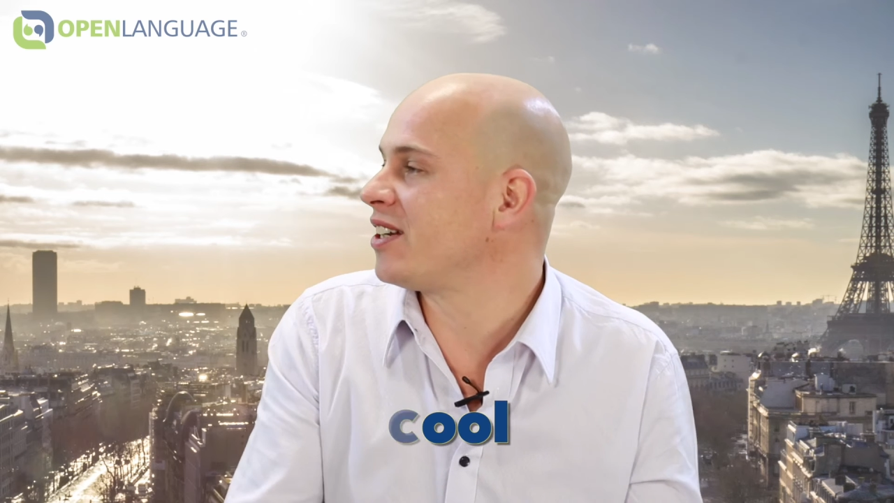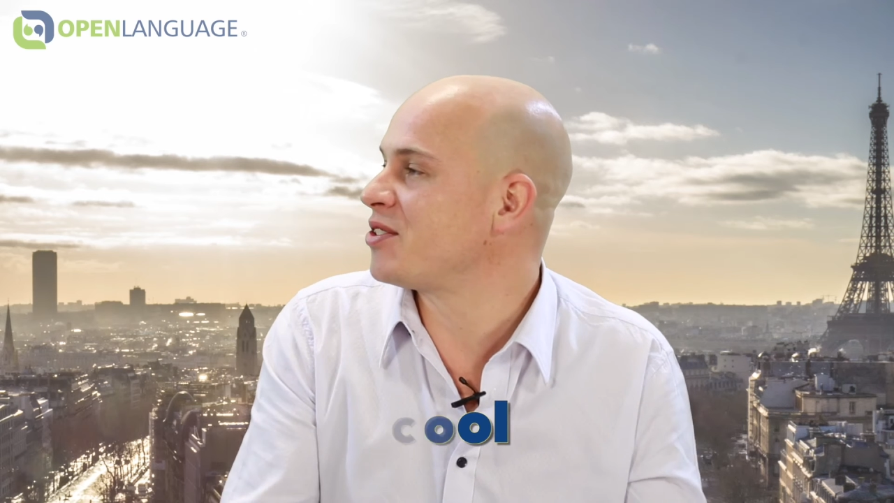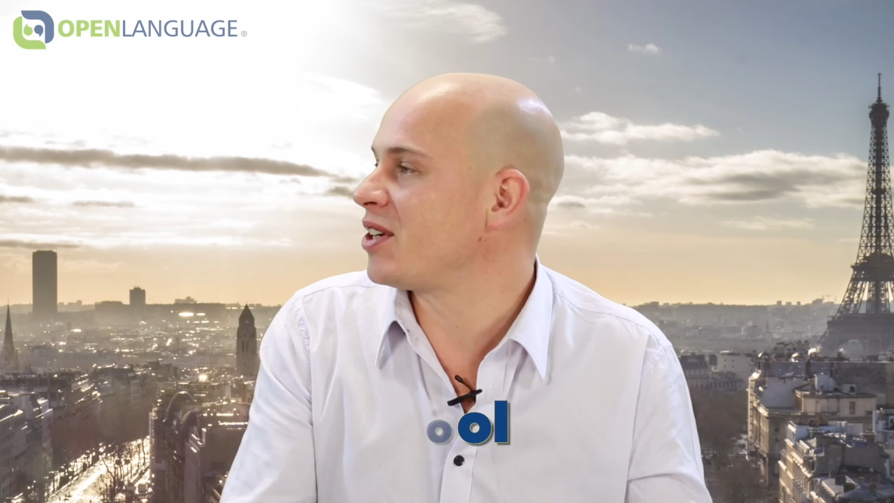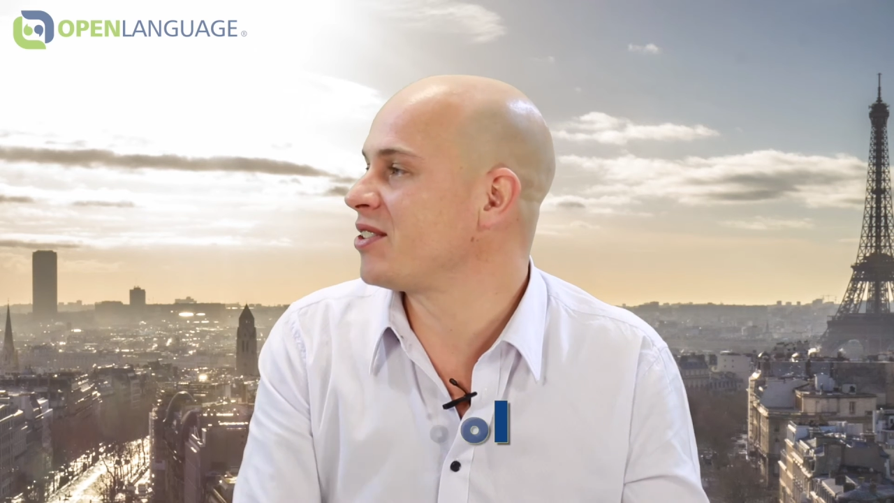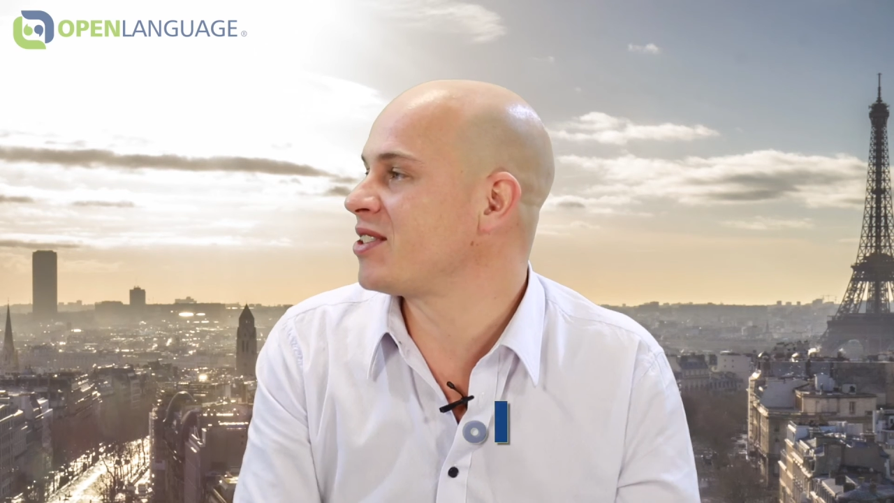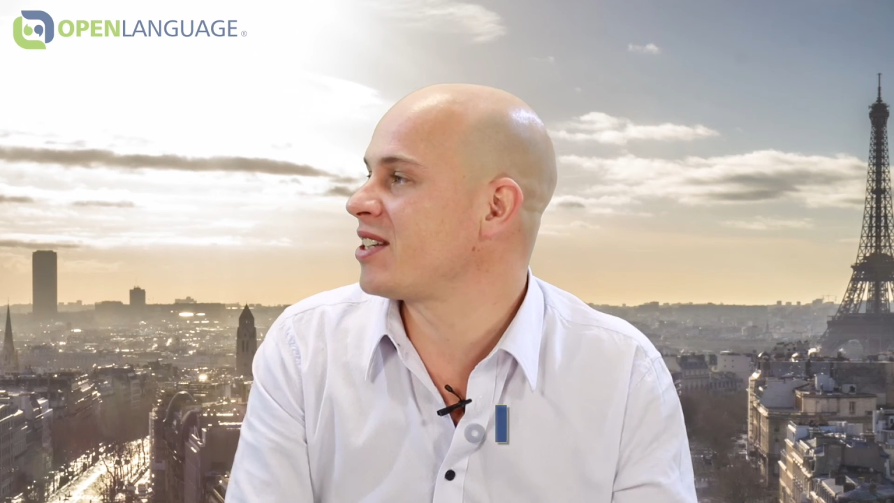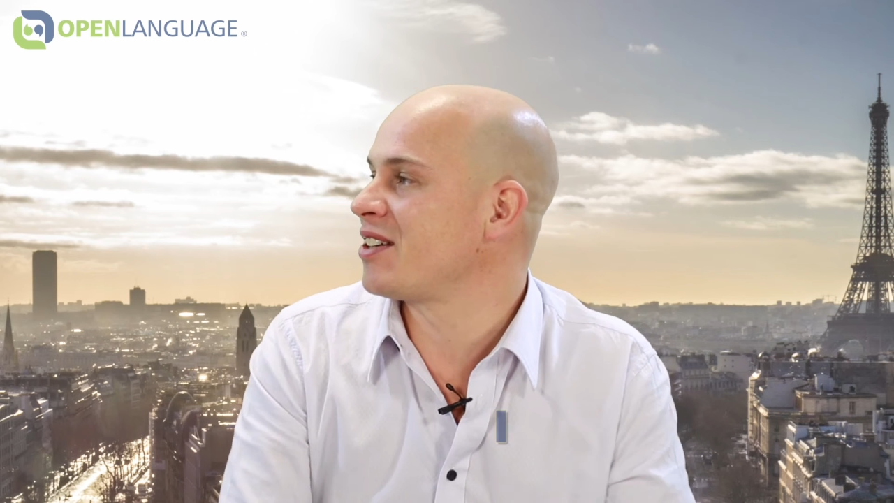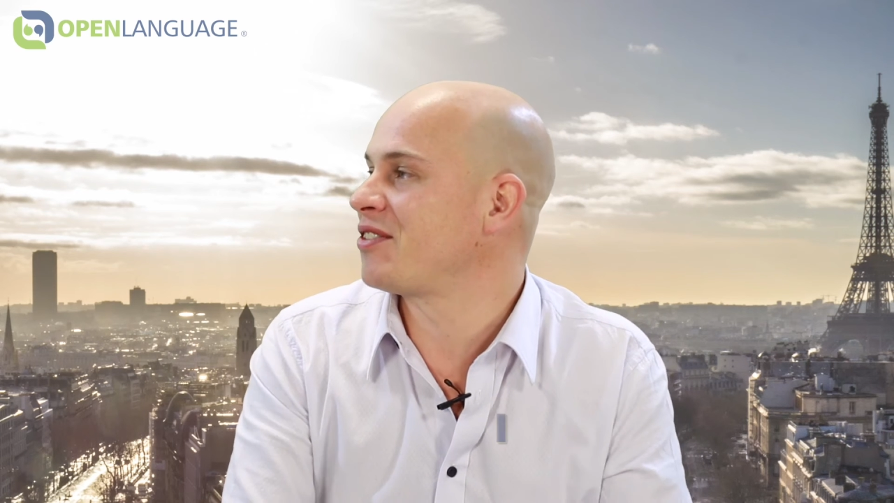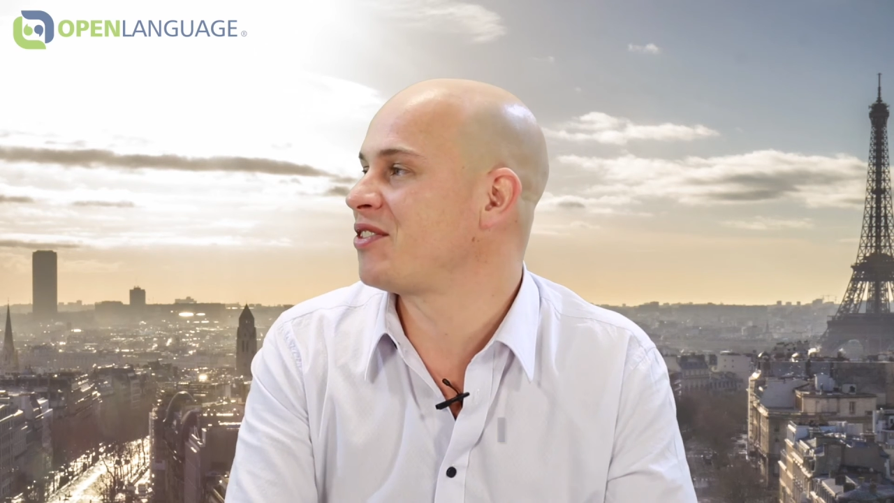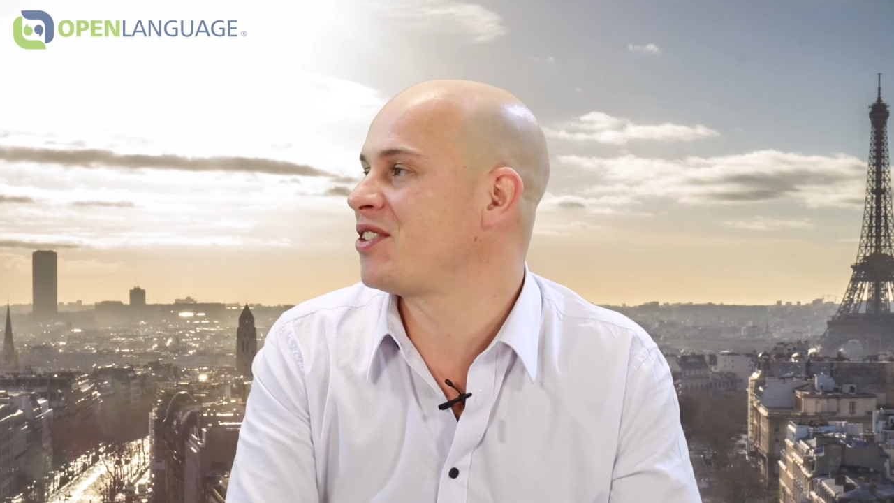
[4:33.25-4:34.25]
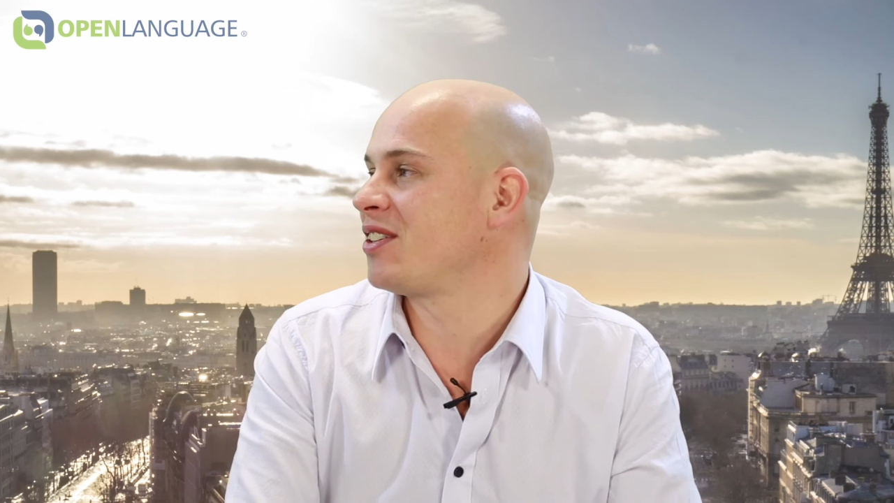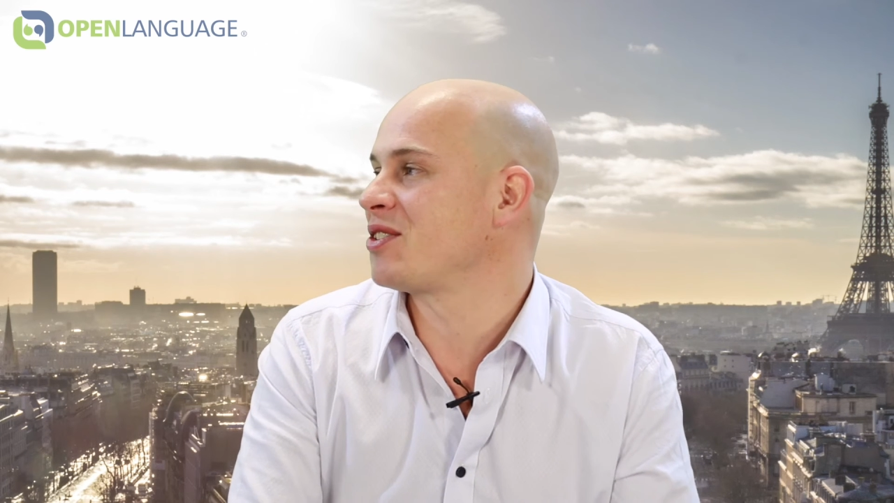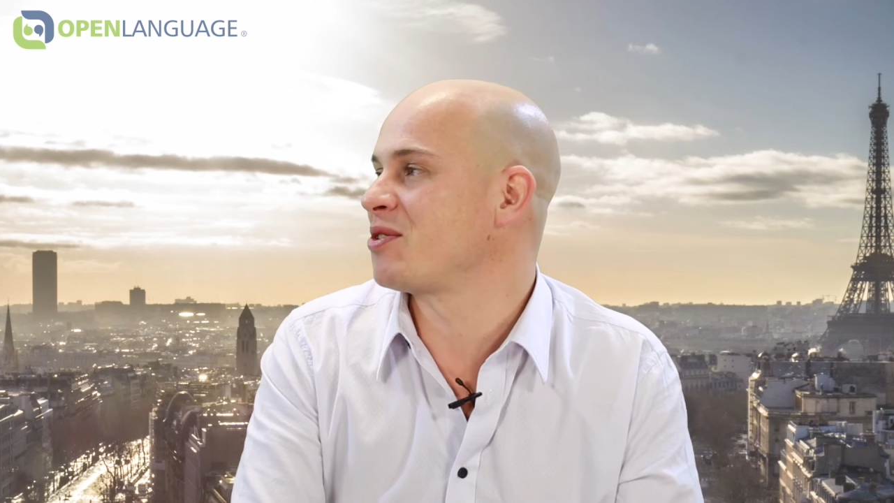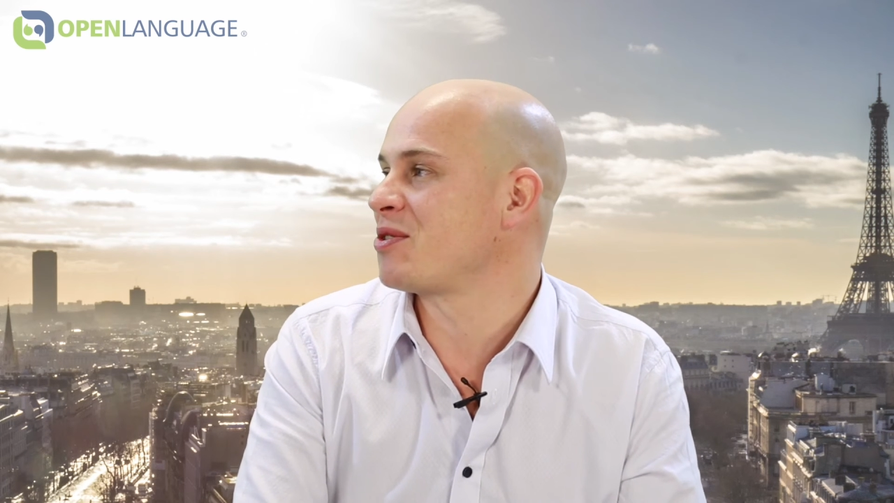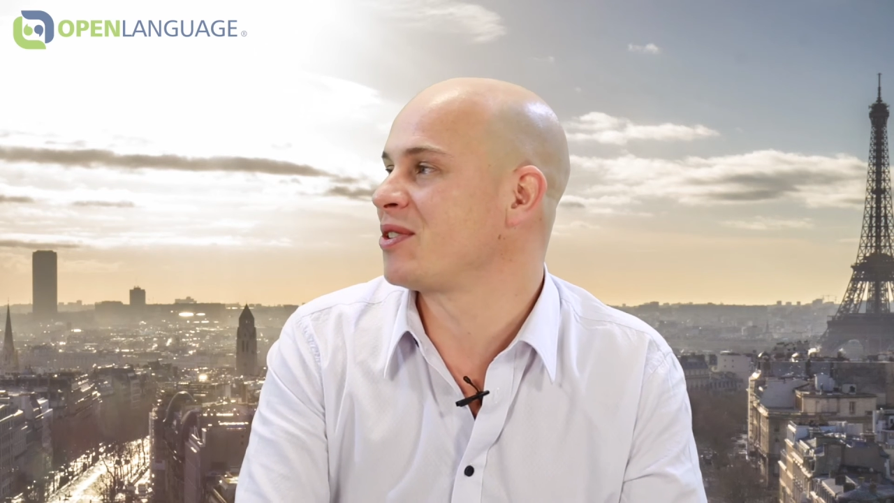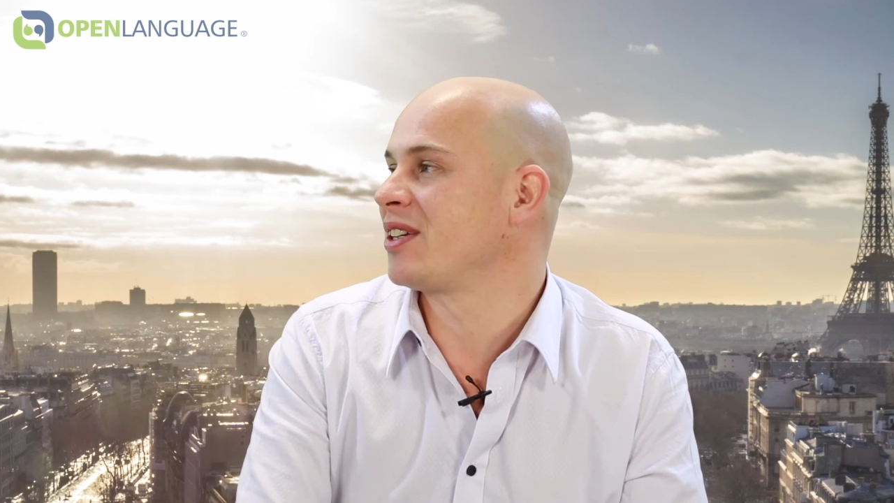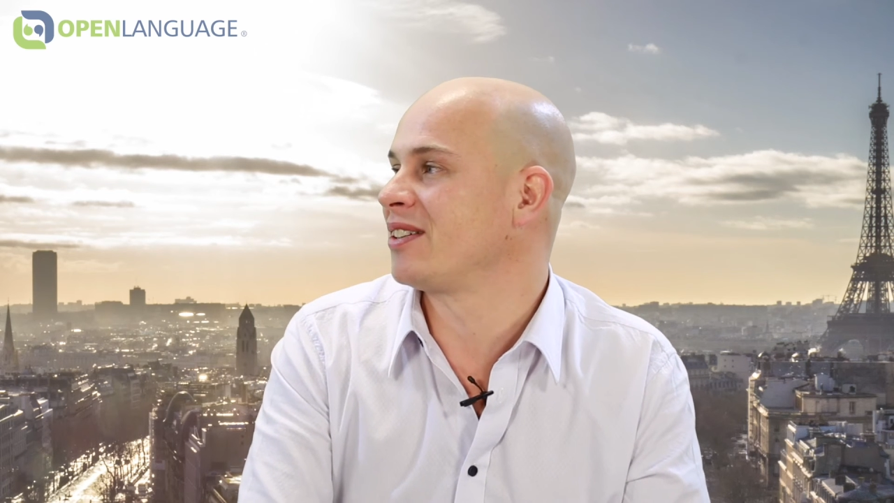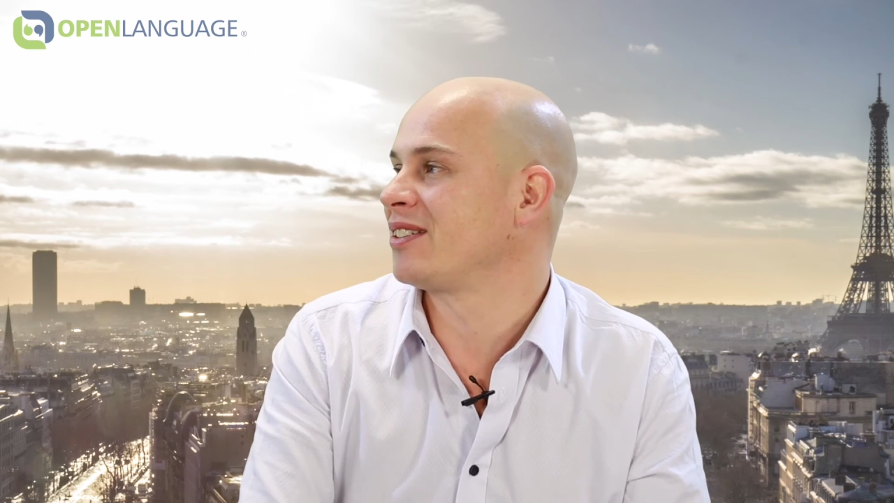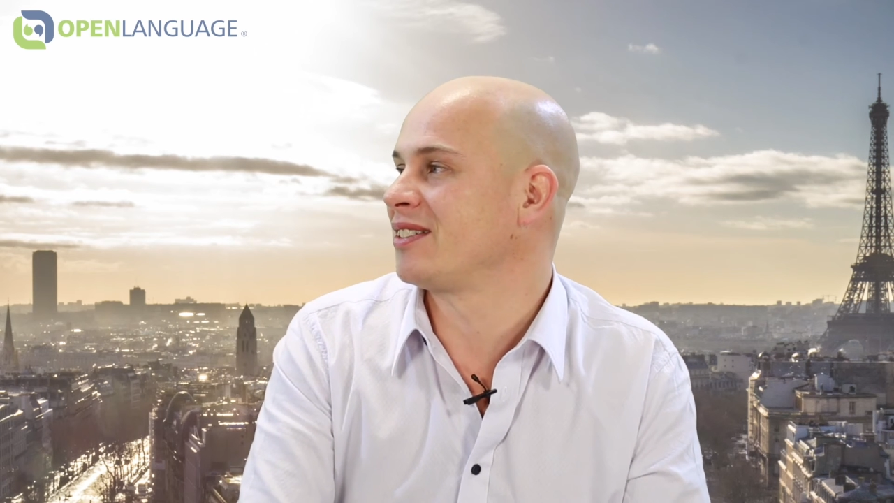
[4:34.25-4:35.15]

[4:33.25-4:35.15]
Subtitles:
I would say 50 years old, yeah.